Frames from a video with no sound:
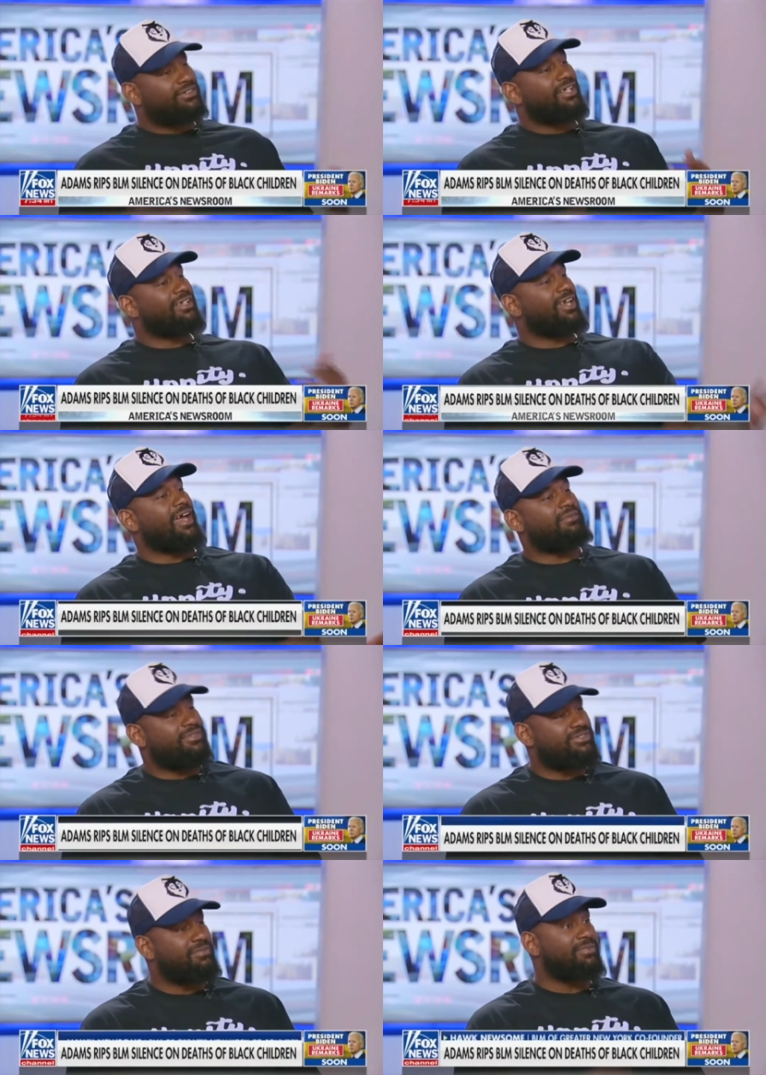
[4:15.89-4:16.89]
Nothing
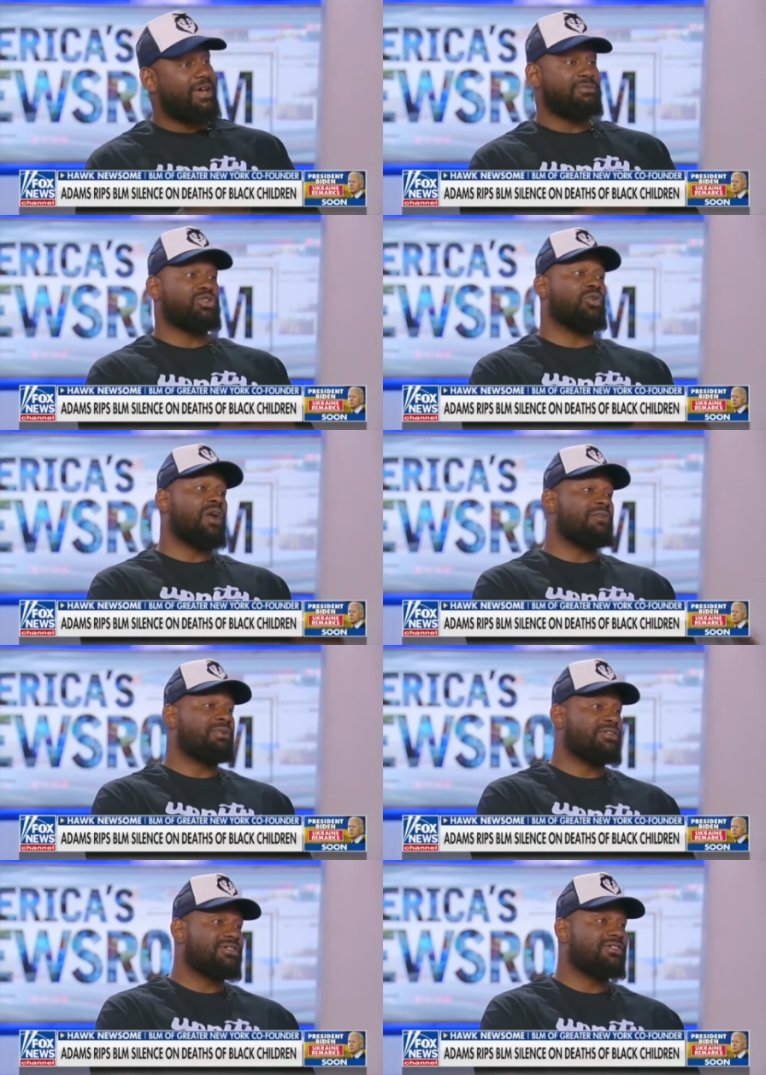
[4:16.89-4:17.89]
happens. Something happens to a white
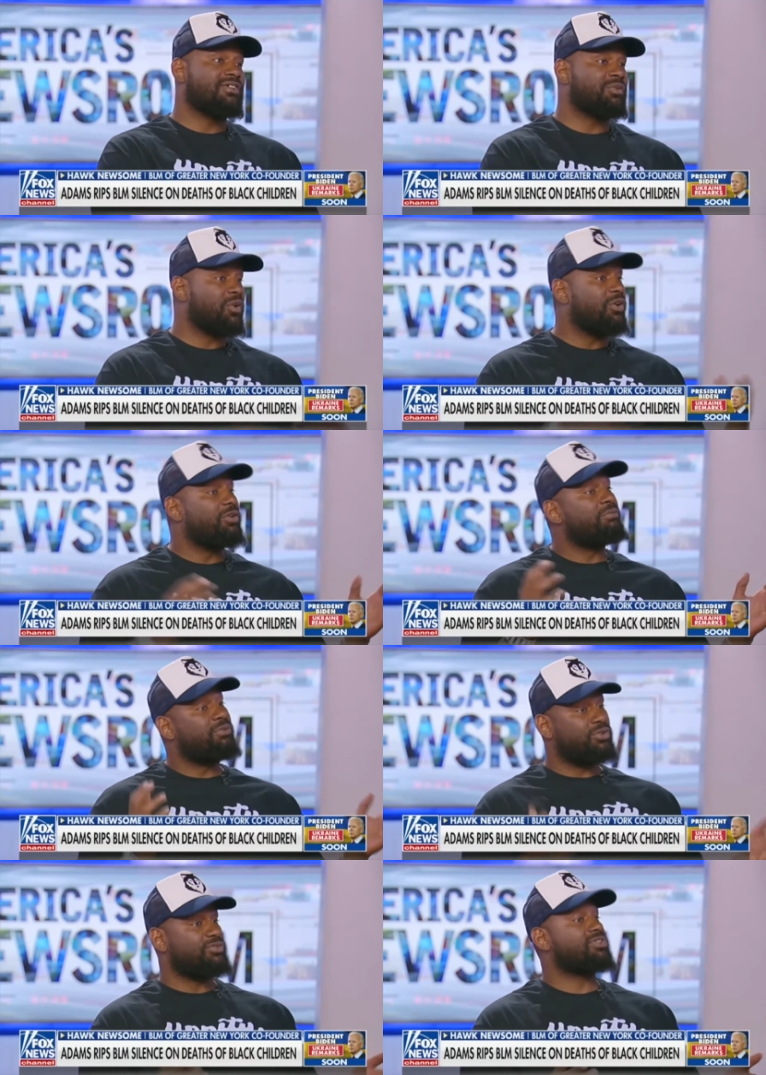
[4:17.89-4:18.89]
person, the world
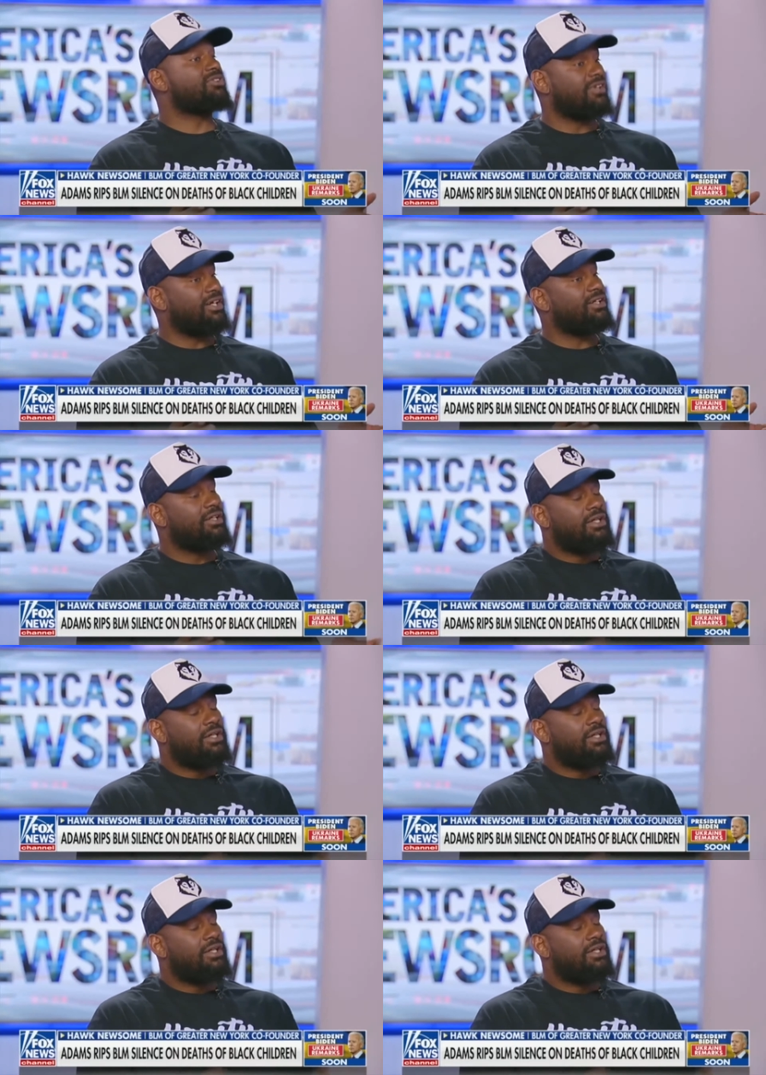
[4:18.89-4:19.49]
moves, right?